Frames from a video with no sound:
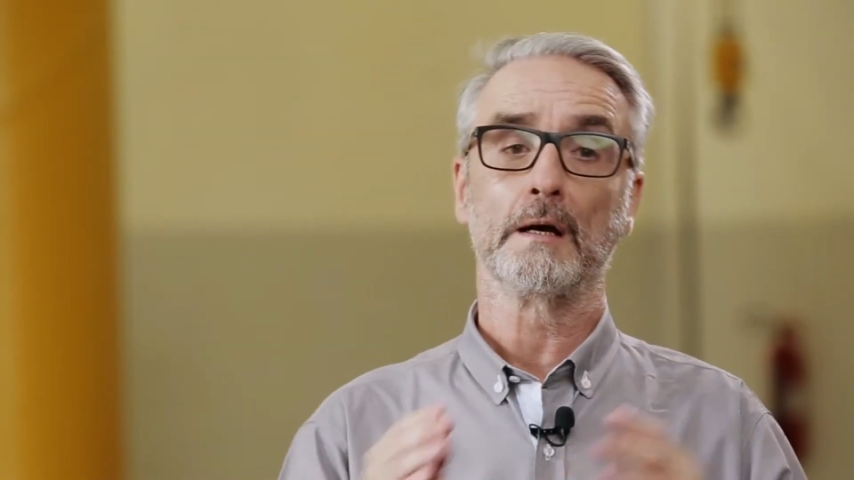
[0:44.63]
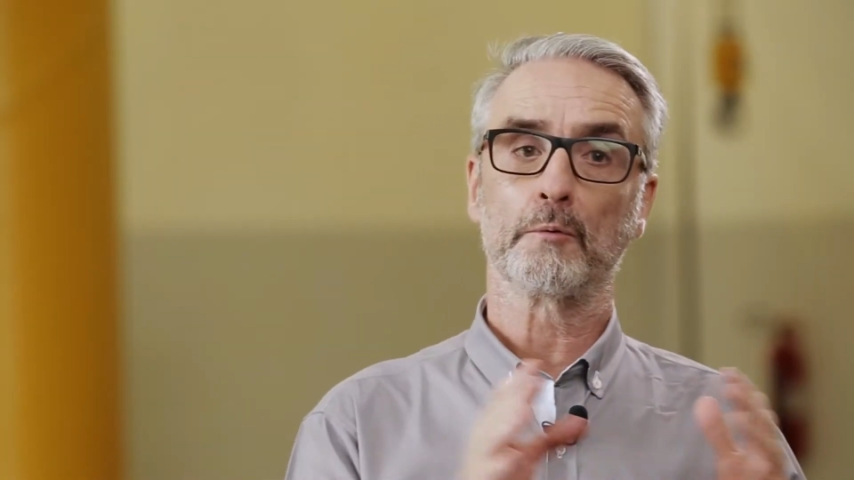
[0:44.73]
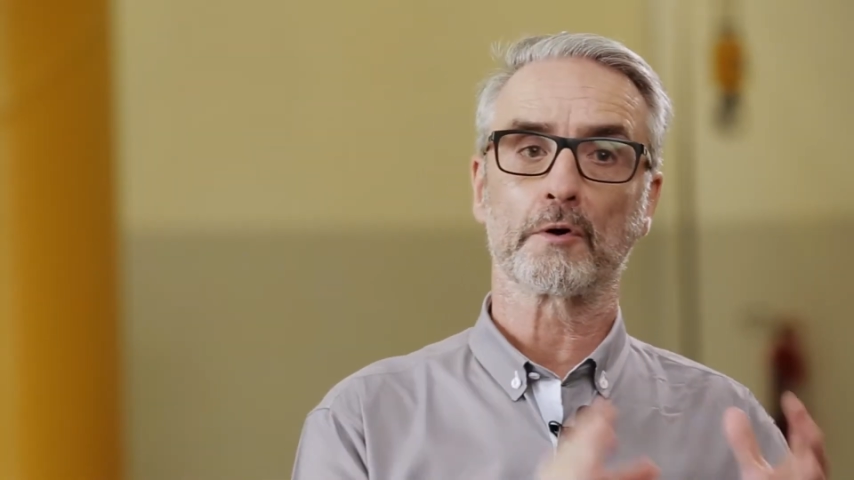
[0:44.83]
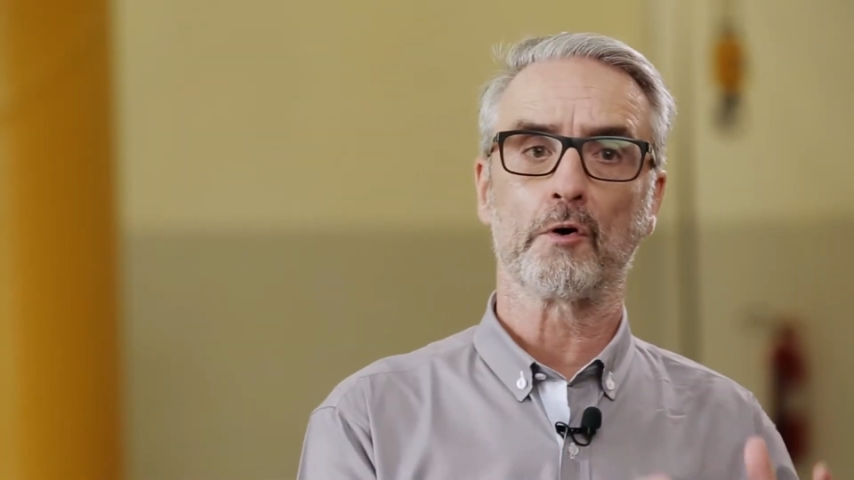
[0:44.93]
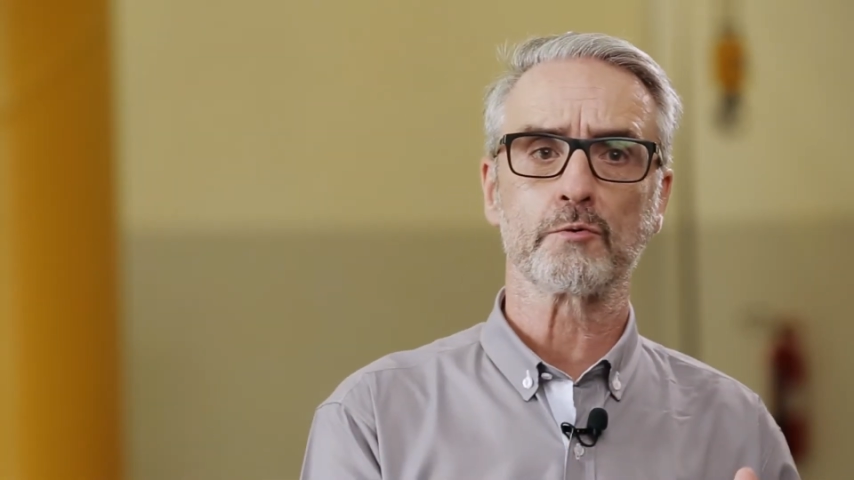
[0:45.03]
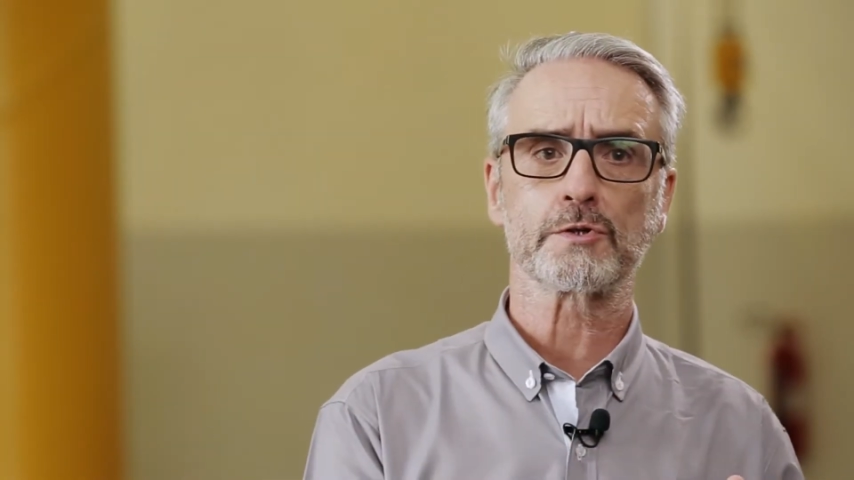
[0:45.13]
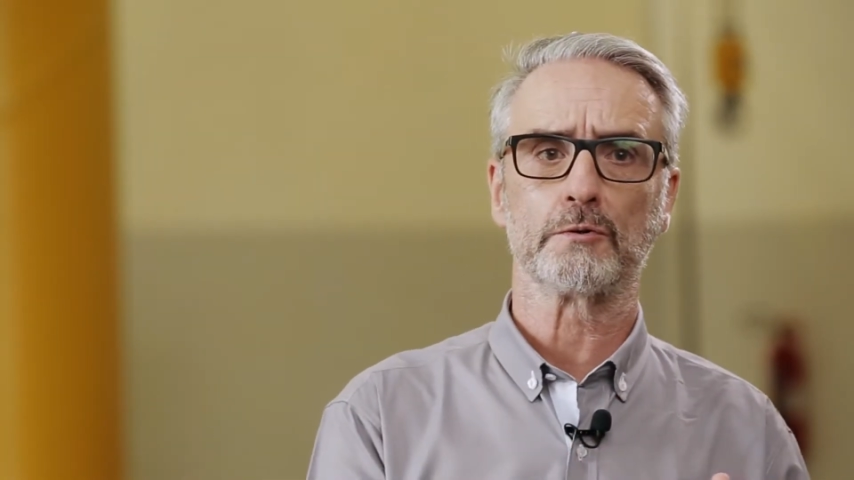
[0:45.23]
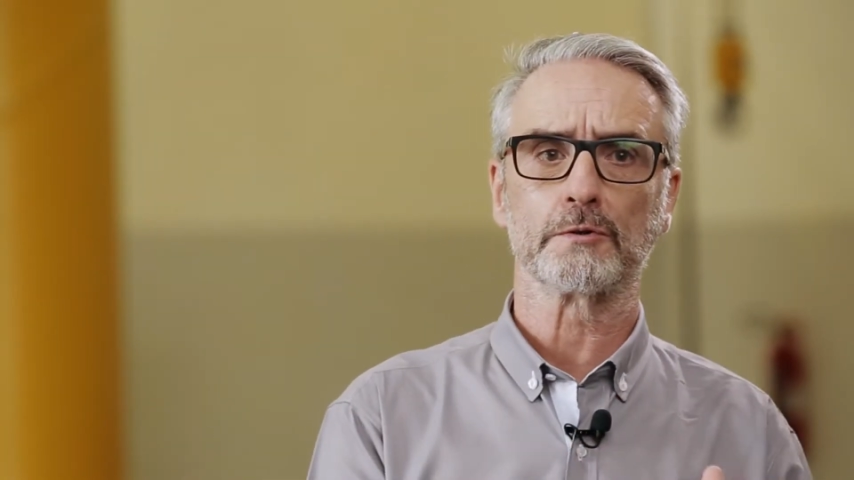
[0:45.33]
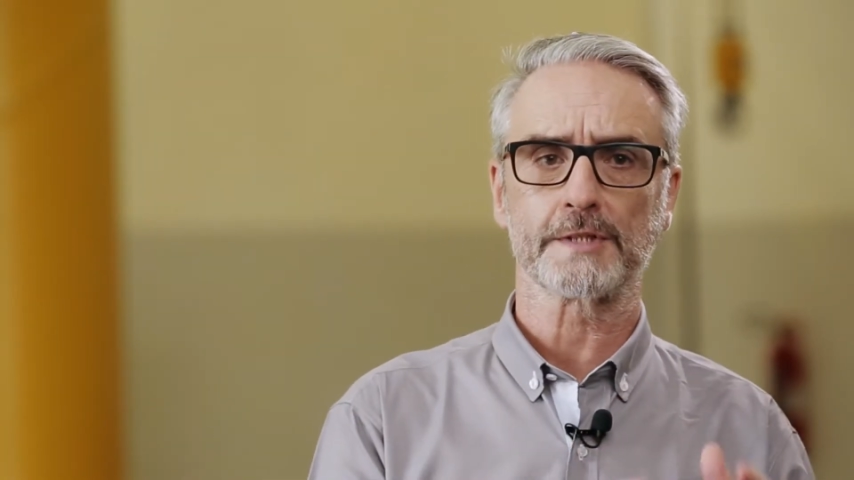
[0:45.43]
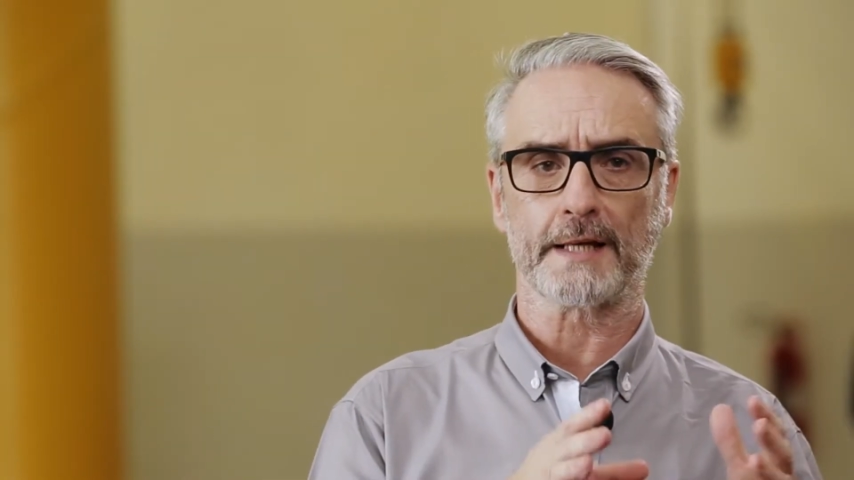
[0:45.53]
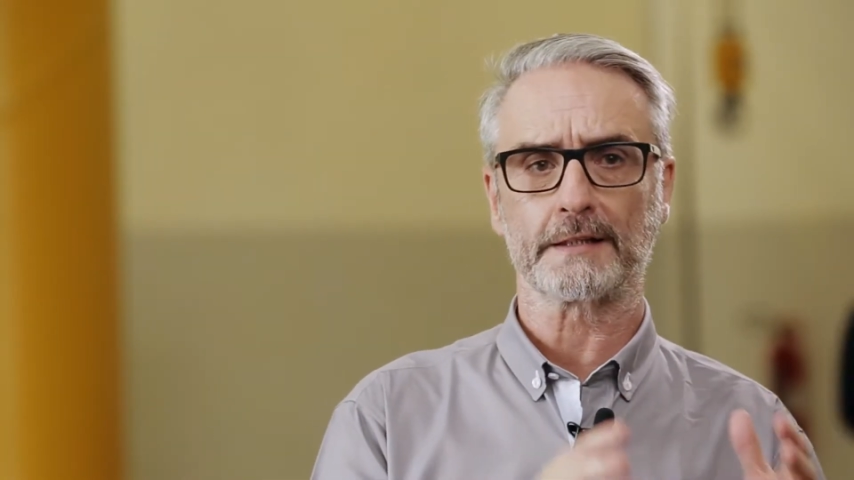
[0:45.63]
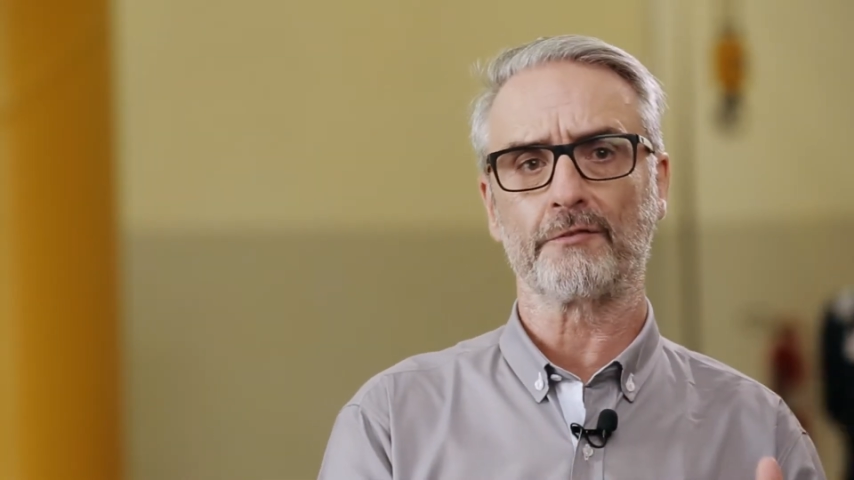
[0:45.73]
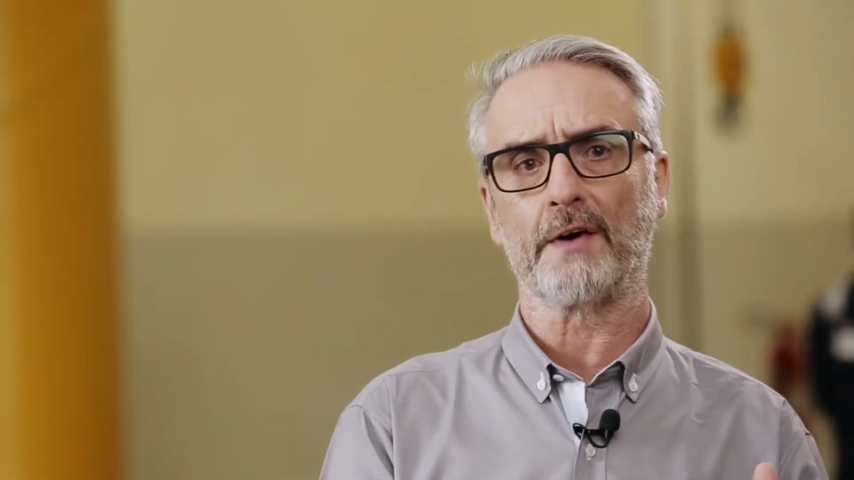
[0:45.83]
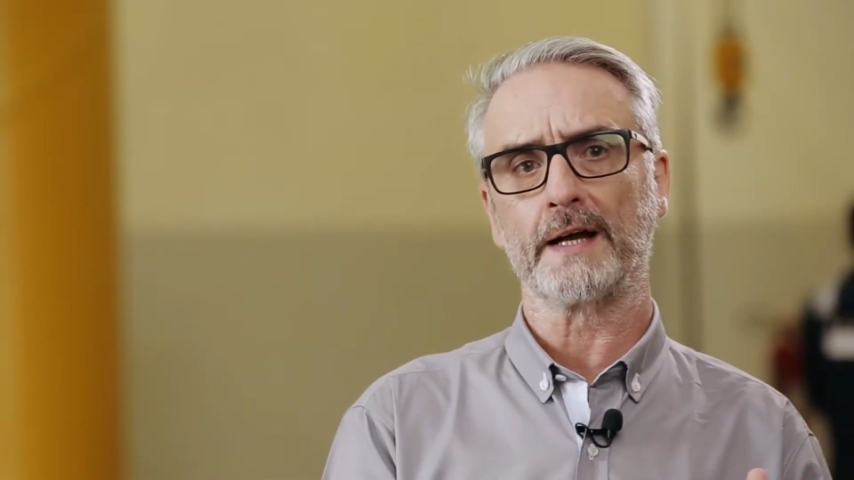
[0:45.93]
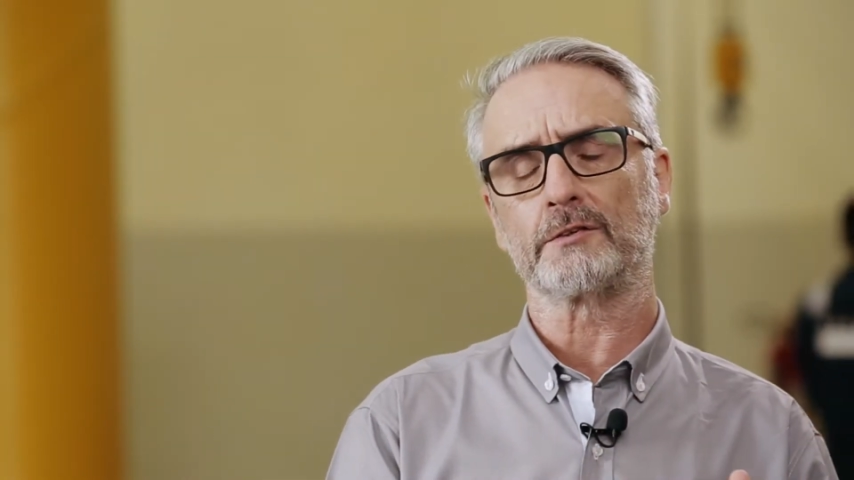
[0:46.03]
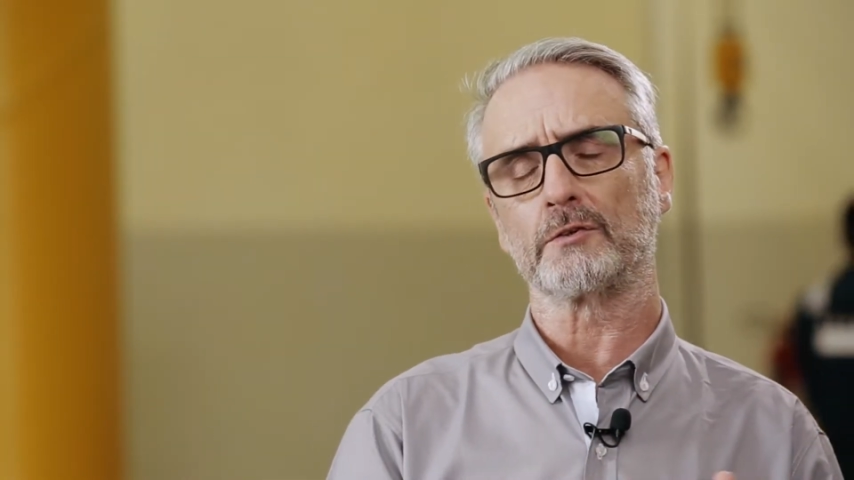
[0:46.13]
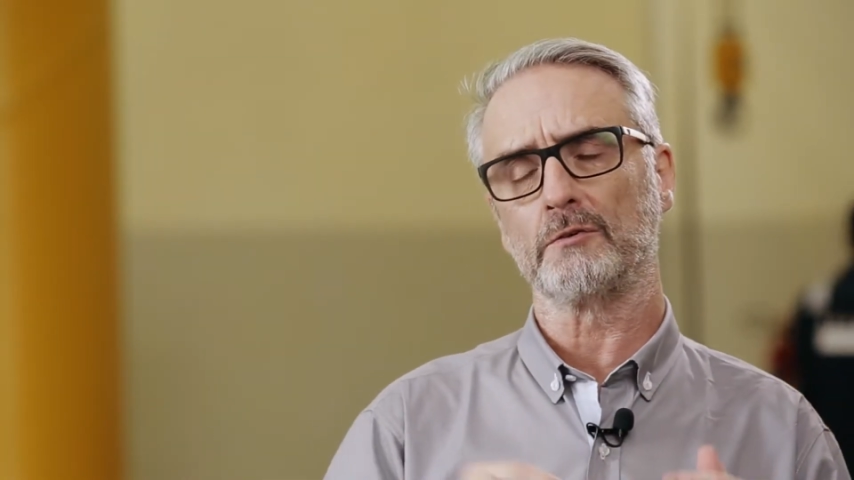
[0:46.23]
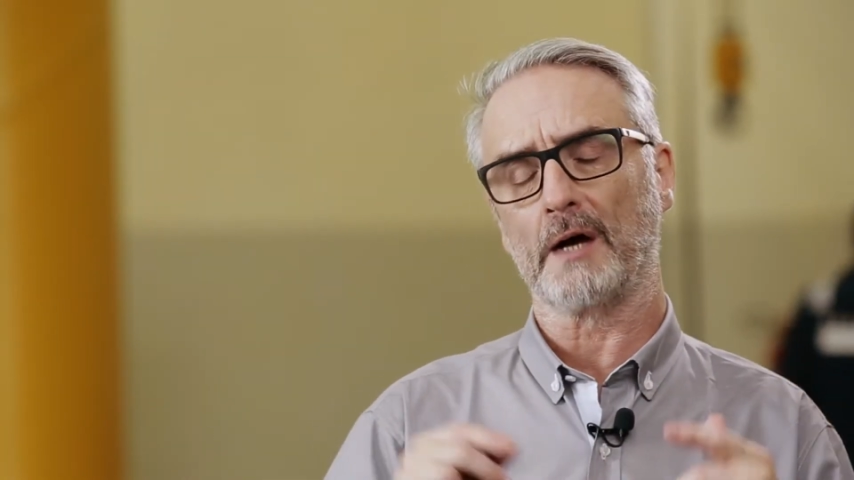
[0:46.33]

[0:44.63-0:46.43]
We're also certified to